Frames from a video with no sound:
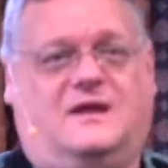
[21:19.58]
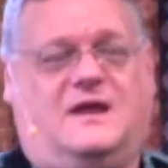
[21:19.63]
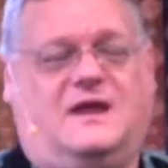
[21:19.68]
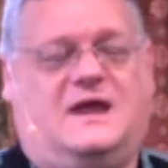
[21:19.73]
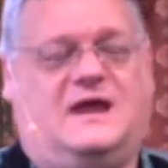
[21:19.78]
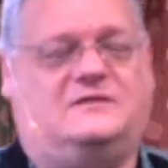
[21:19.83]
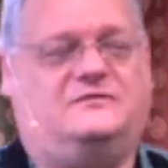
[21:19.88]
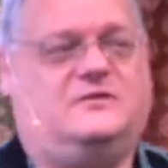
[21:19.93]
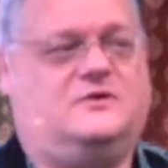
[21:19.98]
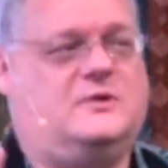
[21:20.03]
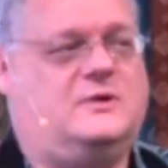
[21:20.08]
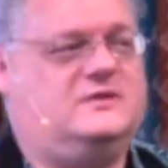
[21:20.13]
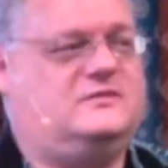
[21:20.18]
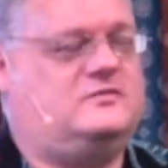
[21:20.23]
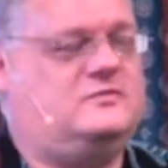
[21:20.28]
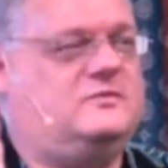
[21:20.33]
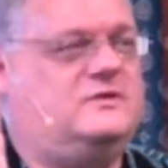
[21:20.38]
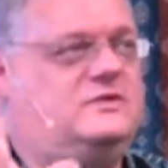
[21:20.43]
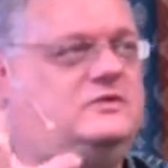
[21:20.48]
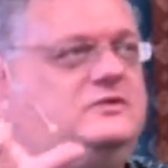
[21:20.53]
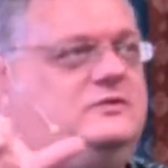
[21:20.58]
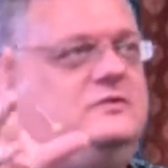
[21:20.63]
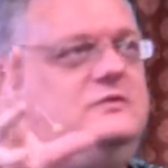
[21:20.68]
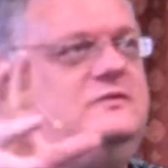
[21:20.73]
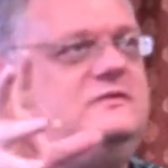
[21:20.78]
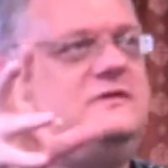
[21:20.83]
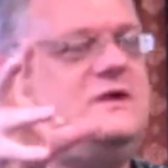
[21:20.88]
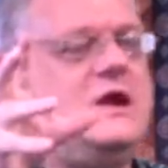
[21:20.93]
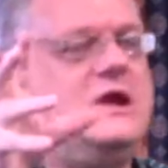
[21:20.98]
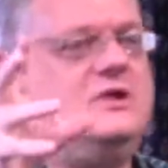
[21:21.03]
And so it's
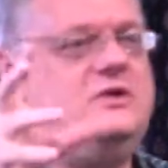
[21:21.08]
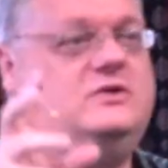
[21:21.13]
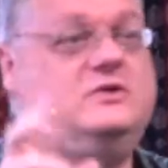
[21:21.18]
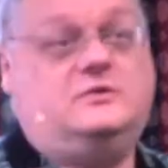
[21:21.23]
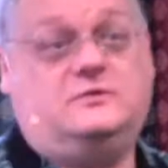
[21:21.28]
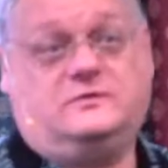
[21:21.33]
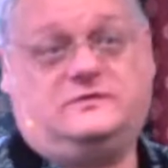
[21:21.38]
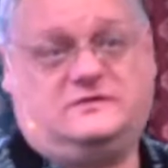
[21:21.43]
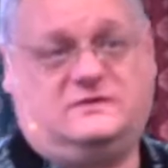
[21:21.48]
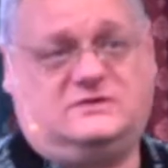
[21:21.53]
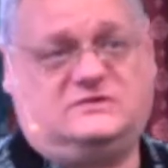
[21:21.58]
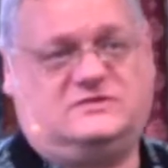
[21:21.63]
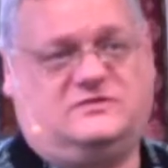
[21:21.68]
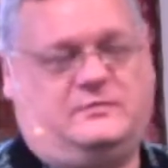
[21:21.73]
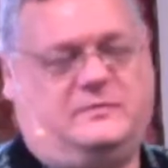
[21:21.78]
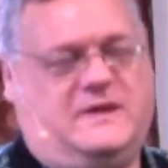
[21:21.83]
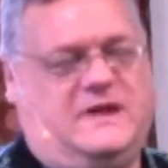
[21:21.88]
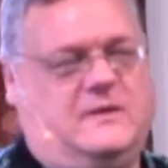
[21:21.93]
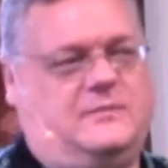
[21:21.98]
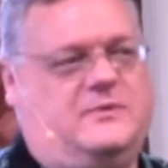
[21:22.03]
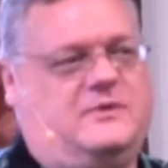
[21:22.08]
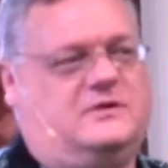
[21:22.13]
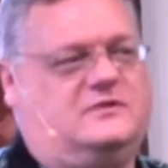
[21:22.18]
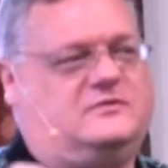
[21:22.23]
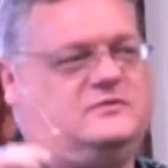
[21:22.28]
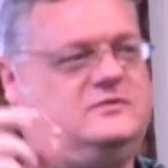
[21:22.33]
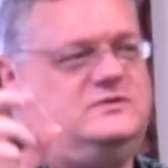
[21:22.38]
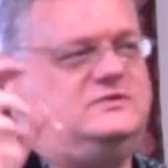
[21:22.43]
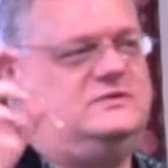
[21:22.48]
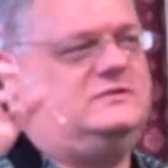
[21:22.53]
reduced our usage of paper,
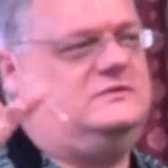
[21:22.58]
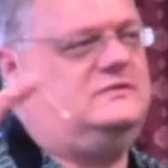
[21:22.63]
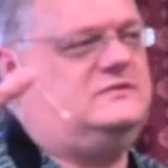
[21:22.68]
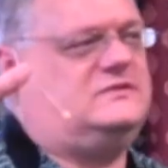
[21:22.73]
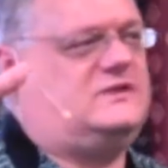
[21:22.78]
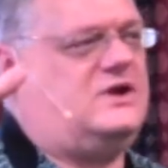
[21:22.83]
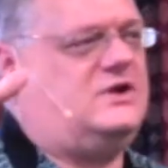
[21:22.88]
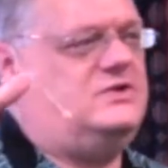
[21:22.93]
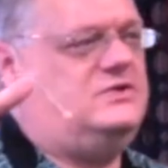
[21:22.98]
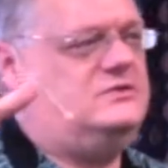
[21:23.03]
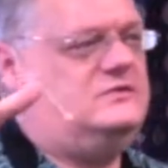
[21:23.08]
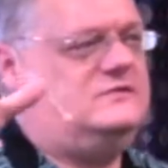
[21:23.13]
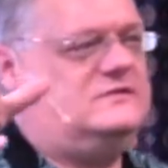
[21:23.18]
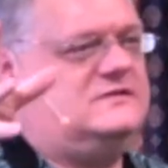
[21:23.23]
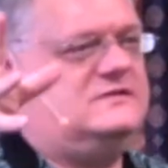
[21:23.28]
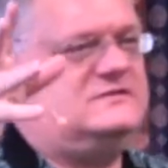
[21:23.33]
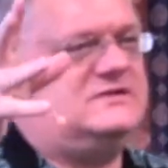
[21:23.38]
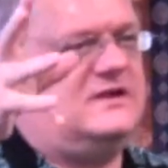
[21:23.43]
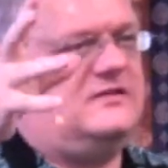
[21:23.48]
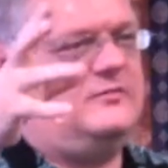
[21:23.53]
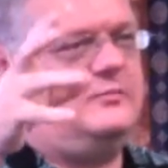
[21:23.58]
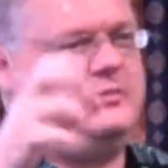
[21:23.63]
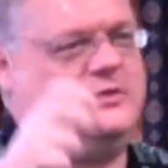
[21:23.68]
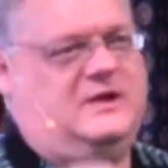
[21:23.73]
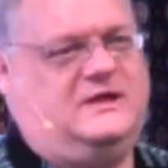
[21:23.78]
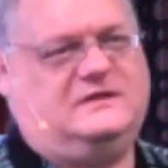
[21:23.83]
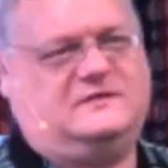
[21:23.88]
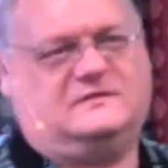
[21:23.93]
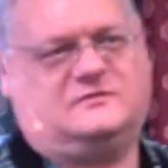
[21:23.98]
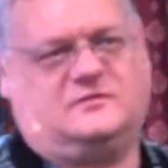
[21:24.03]
it's reduced our usage of
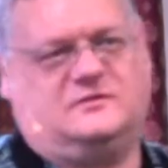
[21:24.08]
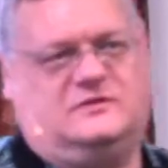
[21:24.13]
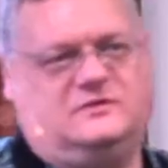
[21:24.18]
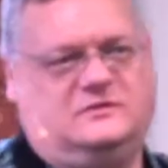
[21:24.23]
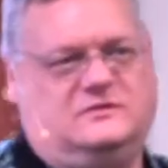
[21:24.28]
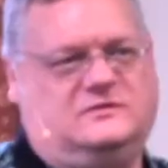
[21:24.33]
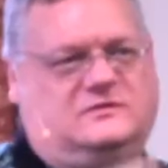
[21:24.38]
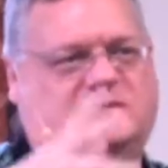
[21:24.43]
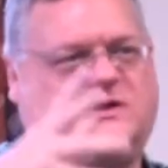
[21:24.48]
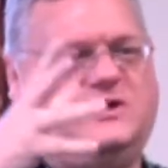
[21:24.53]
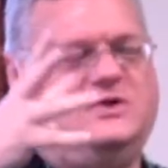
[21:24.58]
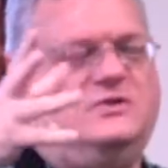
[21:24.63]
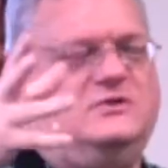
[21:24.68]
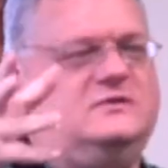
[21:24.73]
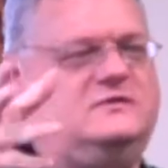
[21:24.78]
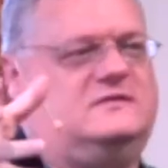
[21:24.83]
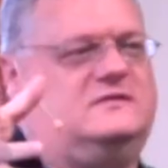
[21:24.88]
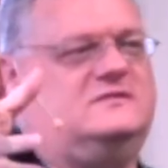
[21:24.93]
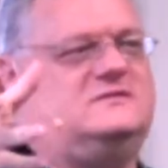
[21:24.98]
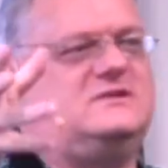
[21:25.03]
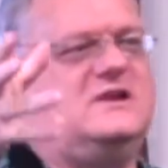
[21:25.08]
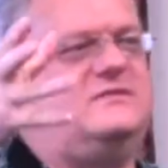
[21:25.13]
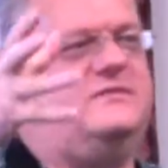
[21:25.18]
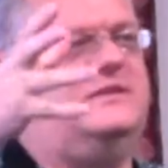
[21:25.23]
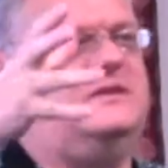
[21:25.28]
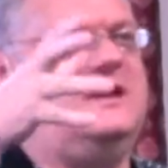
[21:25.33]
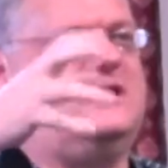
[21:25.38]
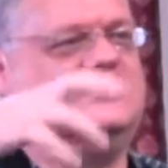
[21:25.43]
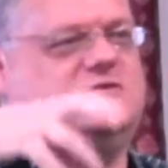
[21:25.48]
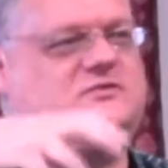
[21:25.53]
print, it's reduced our usage of
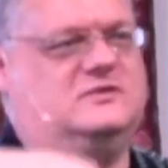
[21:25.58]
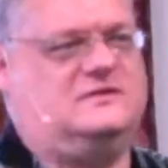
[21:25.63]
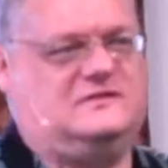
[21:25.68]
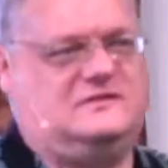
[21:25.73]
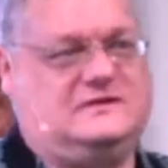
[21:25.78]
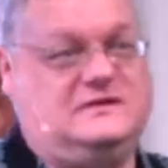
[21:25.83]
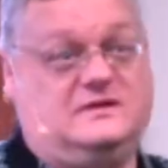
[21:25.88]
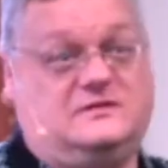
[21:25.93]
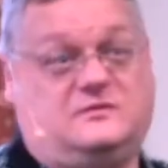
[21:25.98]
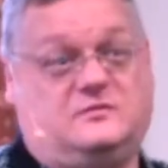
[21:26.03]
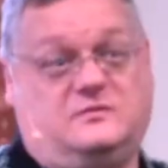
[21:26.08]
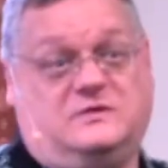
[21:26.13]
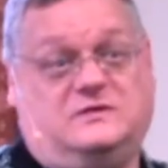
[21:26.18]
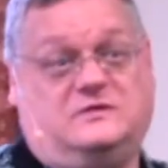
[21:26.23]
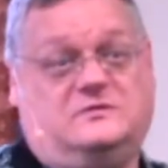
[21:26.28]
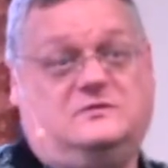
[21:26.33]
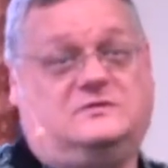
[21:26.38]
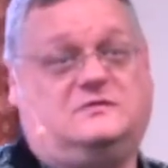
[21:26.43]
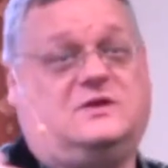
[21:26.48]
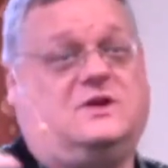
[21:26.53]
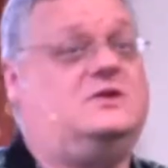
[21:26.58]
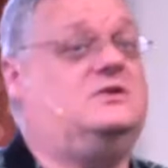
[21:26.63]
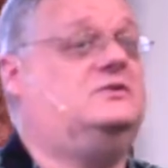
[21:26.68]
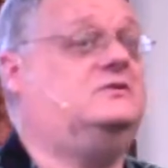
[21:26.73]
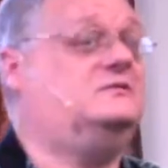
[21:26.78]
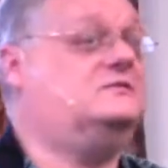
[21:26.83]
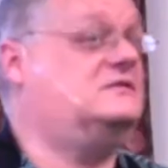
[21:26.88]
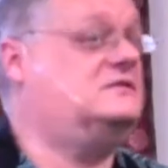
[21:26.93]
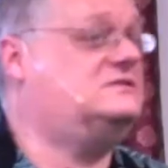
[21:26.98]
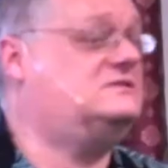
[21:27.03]
electricity, it's reduced our
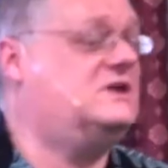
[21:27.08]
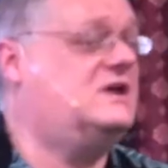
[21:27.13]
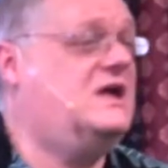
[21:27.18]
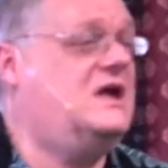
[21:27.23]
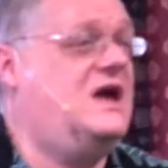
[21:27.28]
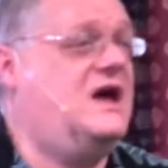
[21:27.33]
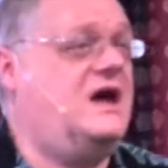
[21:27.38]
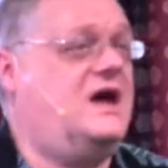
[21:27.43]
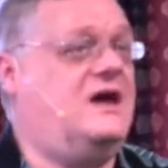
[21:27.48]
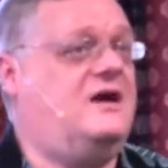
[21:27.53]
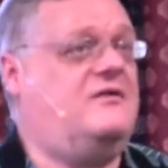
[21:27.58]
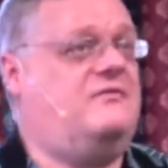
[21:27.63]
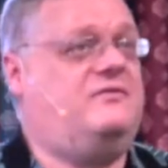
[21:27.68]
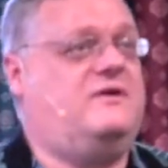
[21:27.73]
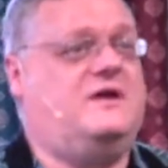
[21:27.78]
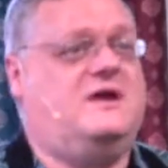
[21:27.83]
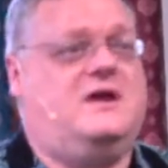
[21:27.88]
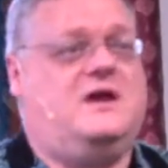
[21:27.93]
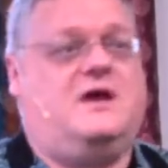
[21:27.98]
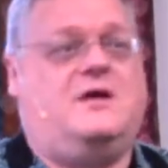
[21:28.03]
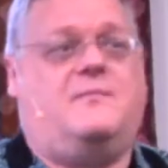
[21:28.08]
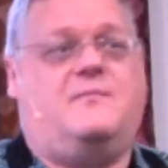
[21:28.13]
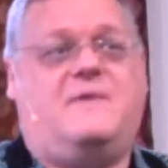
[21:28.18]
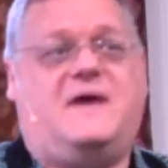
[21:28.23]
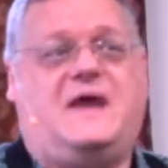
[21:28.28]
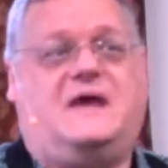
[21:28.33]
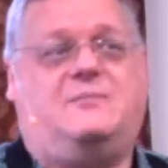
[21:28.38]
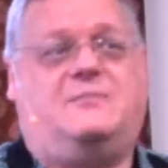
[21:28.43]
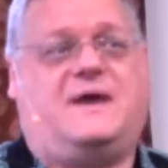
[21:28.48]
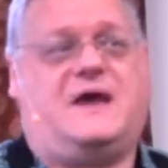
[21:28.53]
usage of
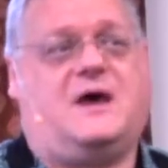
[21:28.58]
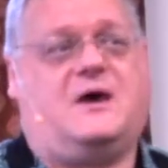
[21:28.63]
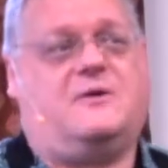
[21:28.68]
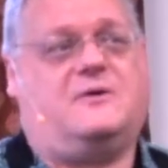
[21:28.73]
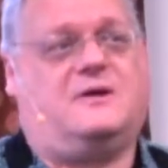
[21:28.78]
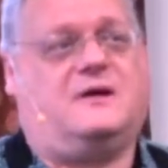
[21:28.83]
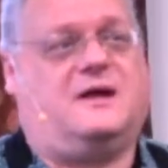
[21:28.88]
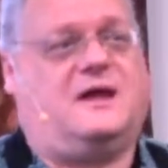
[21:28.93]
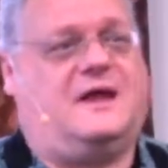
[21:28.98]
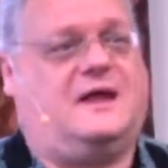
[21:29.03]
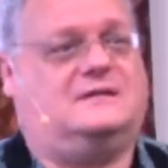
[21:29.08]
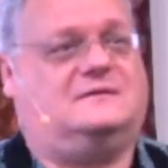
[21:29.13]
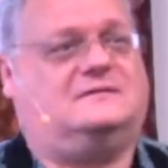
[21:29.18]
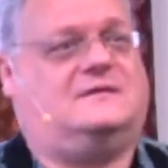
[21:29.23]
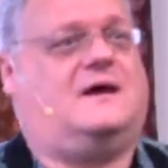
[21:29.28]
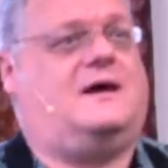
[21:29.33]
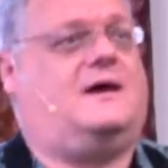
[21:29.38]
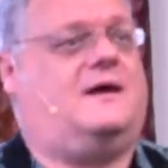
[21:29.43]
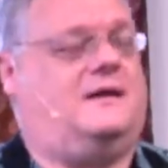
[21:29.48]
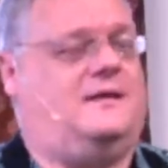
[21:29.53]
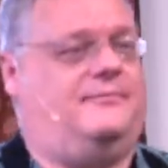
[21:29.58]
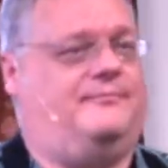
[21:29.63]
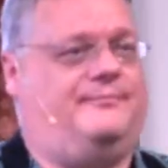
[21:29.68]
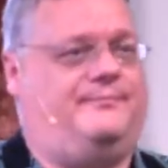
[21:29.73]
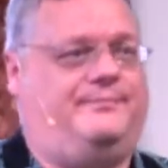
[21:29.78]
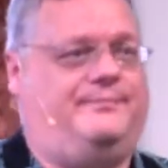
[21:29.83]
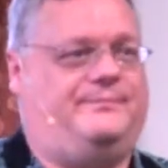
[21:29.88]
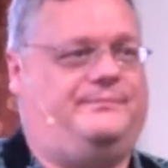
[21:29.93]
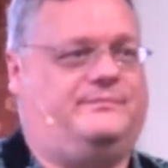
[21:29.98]
manpower and time.